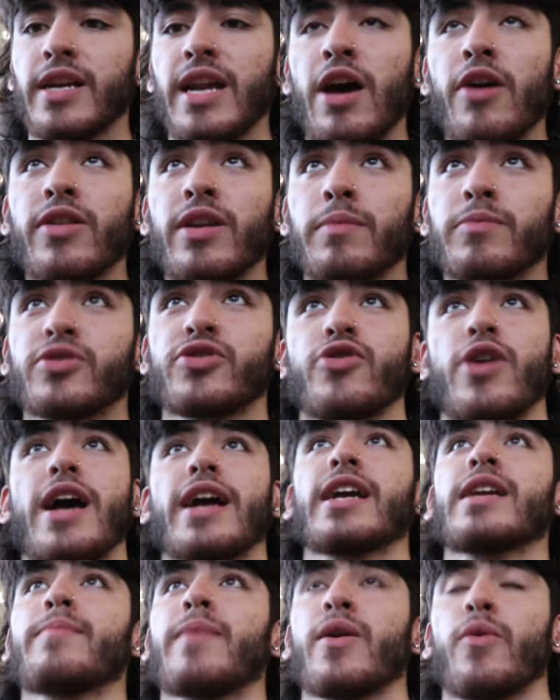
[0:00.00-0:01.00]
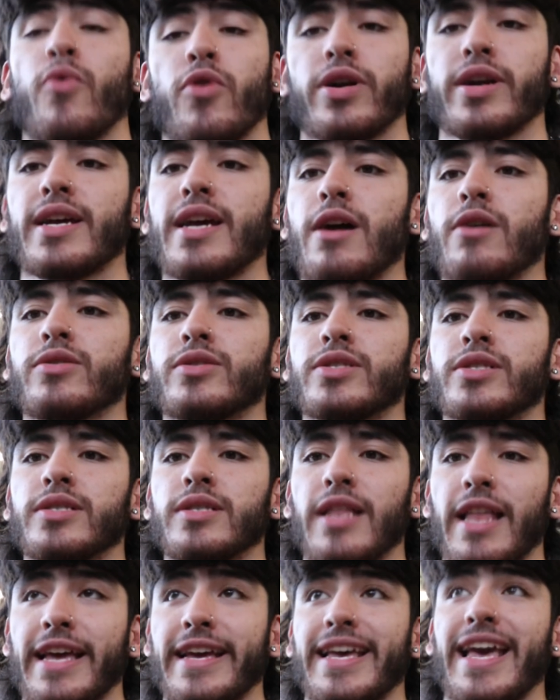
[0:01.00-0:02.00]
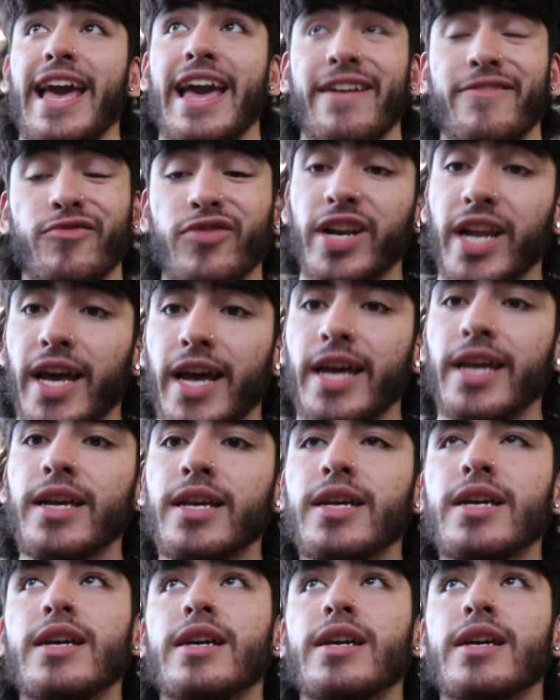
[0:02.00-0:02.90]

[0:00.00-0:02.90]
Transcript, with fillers: Now that I'm tracking my workouts like every day,